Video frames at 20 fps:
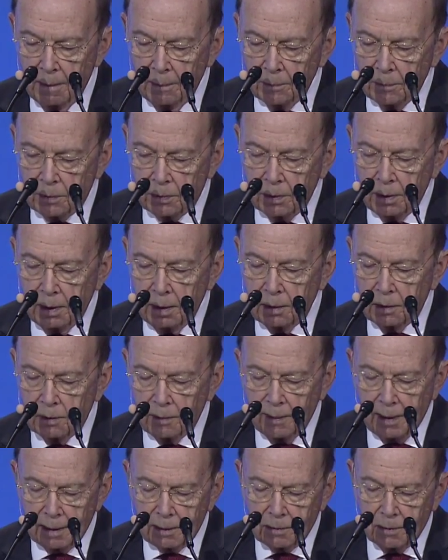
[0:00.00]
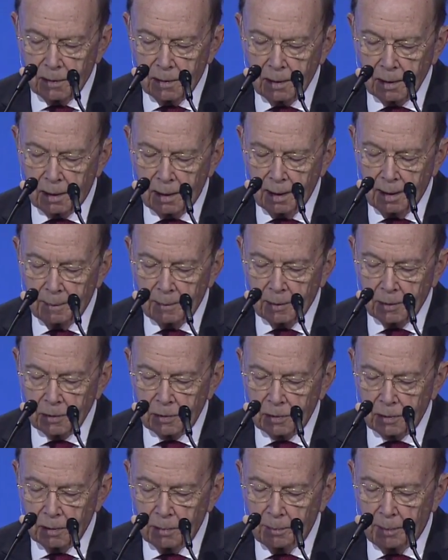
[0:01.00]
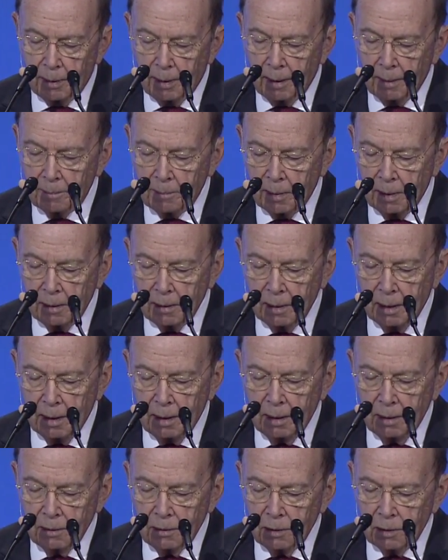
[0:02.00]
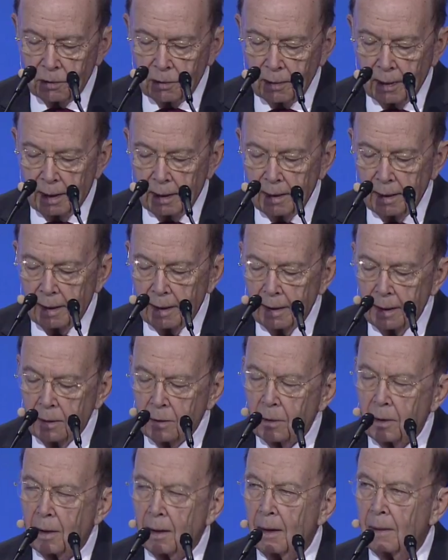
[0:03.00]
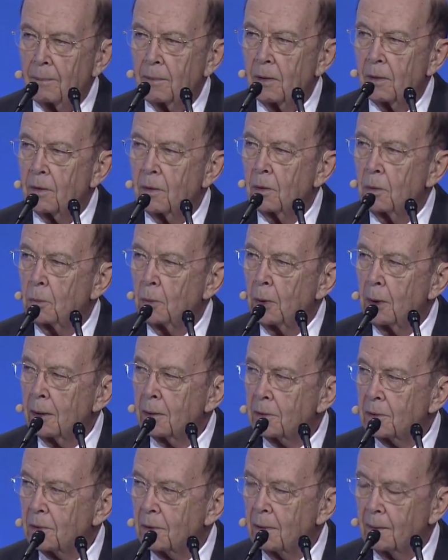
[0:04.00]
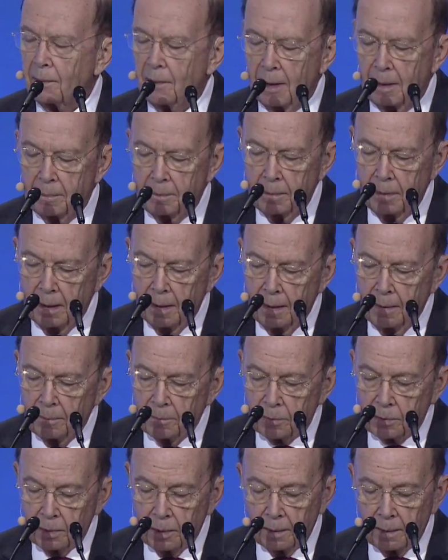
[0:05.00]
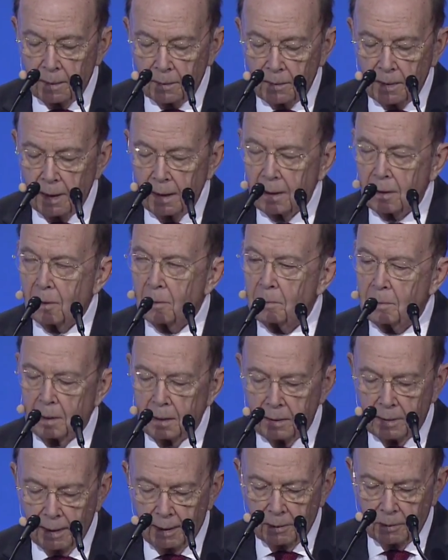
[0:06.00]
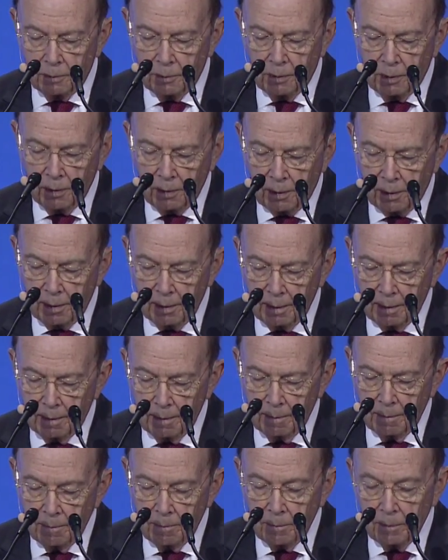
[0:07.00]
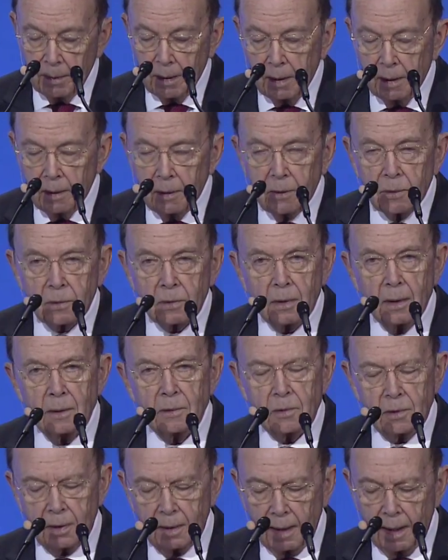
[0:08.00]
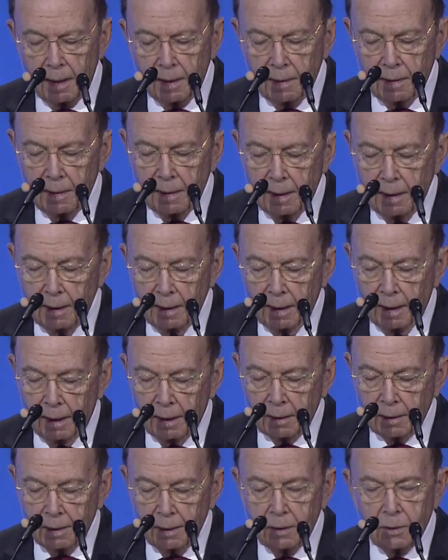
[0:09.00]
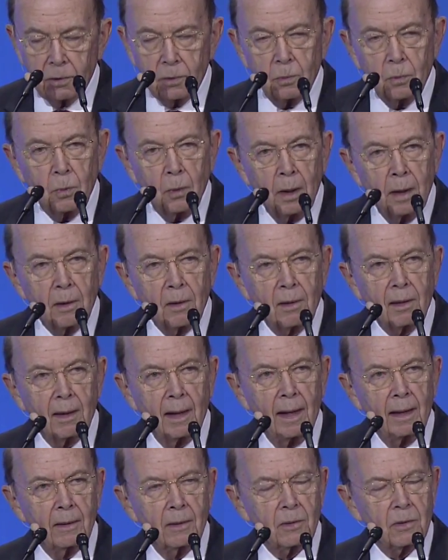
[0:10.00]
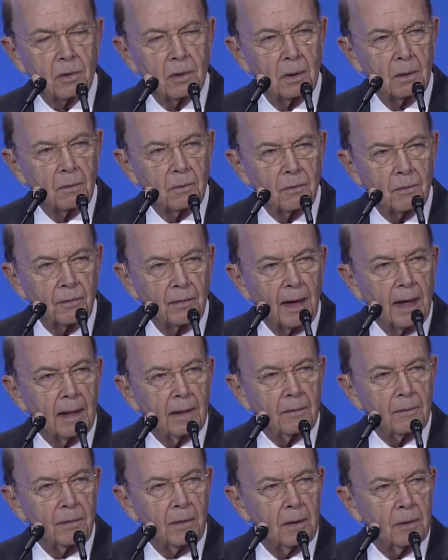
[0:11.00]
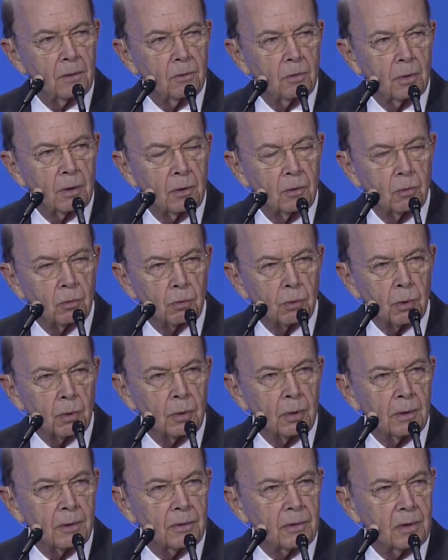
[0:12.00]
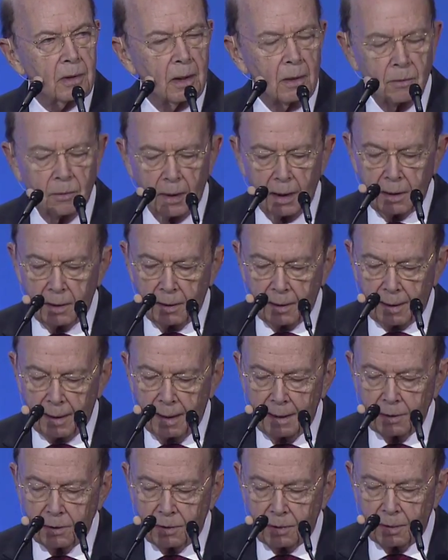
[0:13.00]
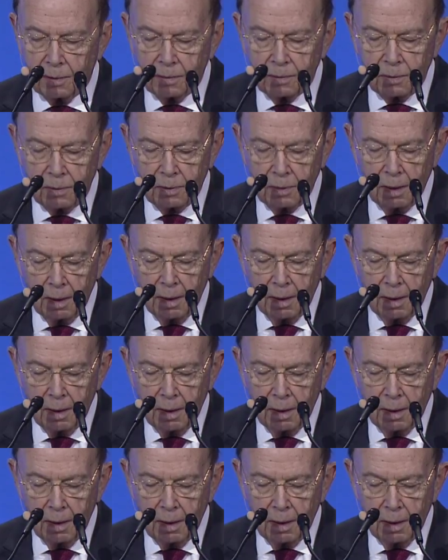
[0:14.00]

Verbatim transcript: So he directed the Commerce Department to try to uncover the worst of them so that they could be dealt with. Since then, at least 1,500 rules and regulations